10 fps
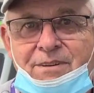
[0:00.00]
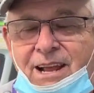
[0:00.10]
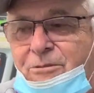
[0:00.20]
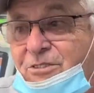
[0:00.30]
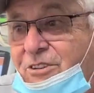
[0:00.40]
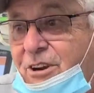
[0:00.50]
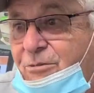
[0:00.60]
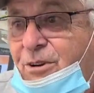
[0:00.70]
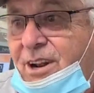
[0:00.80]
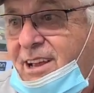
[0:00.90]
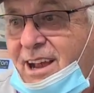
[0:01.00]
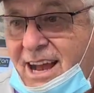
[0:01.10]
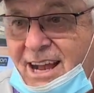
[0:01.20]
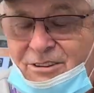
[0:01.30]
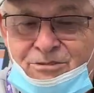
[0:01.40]
And I was there, one of the
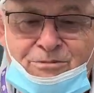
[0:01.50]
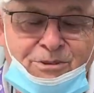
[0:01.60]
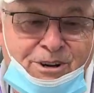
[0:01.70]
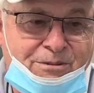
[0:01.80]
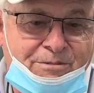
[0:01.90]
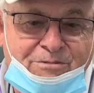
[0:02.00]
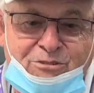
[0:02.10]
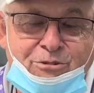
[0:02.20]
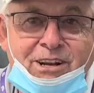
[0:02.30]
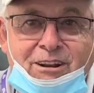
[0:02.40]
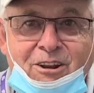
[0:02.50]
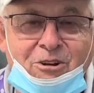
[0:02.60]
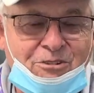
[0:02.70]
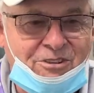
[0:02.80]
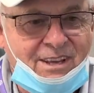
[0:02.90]
guys wearing street
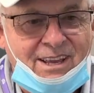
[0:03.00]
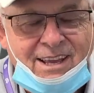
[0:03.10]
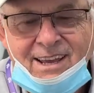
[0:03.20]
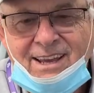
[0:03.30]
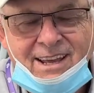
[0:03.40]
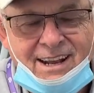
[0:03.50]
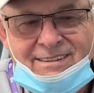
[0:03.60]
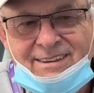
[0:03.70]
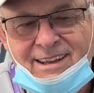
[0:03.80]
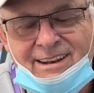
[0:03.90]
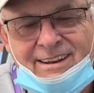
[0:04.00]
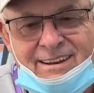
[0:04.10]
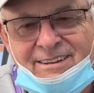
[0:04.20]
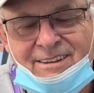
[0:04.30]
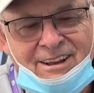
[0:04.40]
clothes, and I said,
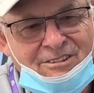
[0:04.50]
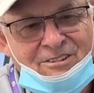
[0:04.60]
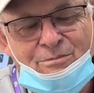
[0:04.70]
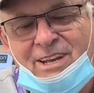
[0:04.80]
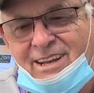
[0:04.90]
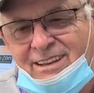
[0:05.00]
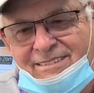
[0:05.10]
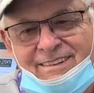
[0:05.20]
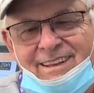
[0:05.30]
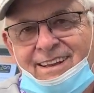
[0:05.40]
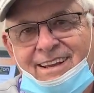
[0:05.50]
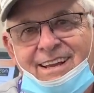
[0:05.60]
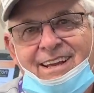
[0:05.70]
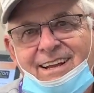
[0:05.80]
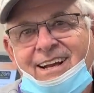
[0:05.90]
Smitty.
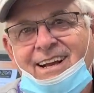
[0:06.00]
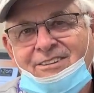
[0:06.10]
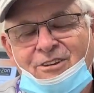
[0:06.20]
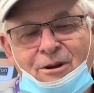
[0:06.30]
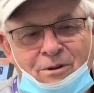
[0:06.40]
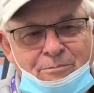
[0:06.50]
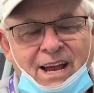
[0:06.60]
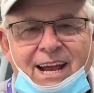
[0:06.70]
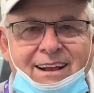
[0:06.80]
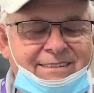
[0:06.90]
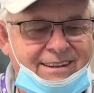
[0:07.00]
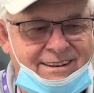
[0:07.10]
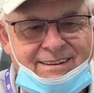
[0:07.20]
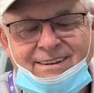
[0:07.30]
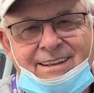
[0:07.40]
So I went back. I said,
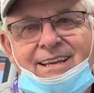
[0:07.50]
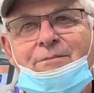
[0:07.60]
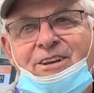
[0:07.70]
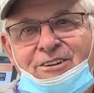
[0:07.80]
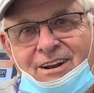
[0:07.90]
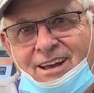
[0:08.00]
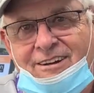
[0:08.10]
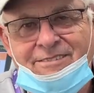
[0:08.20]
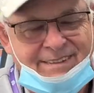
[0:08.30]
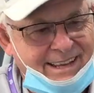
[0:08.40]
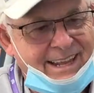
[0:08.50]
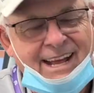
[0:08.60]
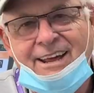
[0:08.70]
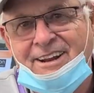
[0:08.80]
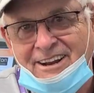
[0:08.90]
give me your glove. Get
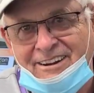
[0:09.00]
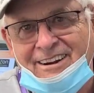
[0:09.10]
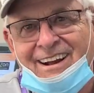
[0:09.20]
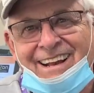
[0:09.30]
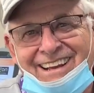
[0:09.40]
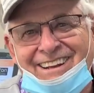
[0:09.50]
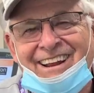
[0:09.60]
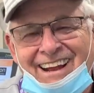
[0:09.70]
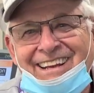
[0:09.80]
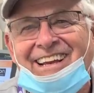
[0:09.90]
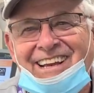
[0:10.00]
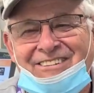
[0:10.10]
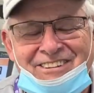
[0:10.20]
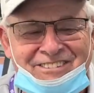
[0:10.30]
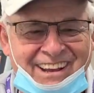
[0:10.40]
out of here. I can catch
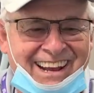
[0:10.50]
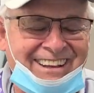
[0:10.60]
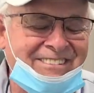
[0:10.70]
these guys.